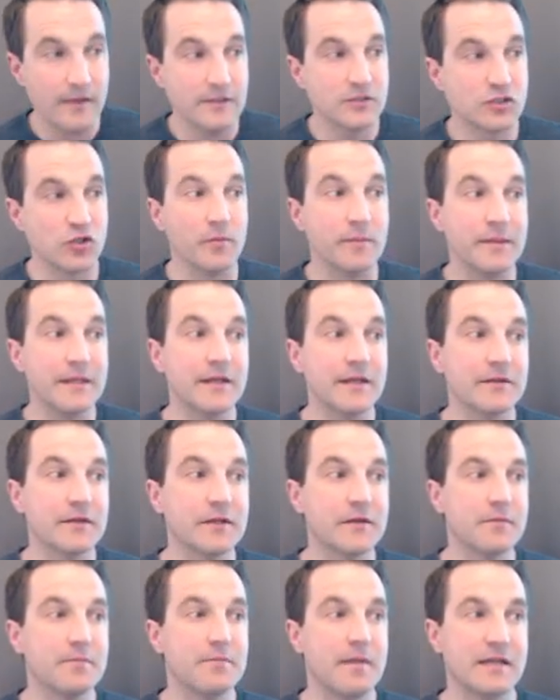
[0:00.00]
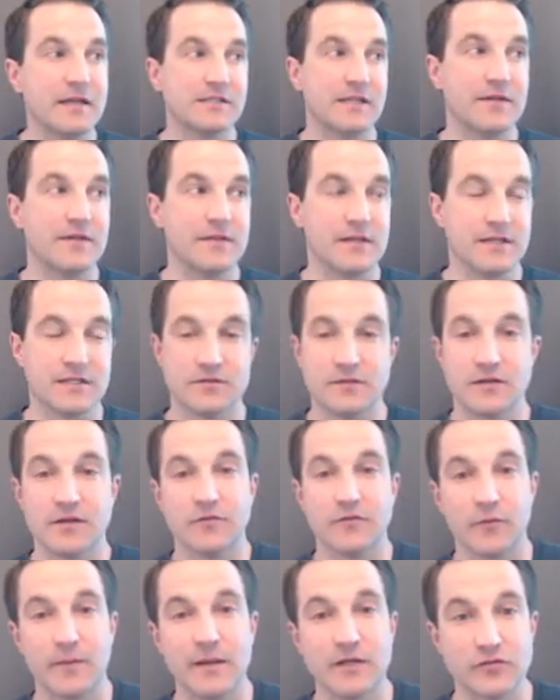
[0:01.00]
So immediately, based on this
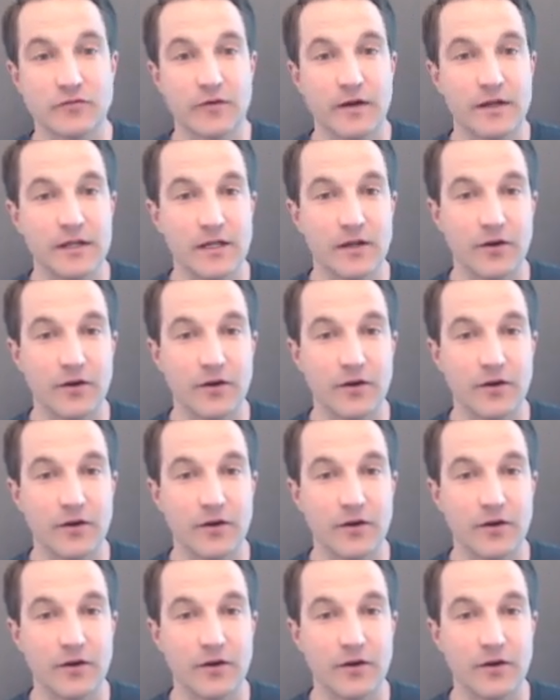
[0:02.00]
information right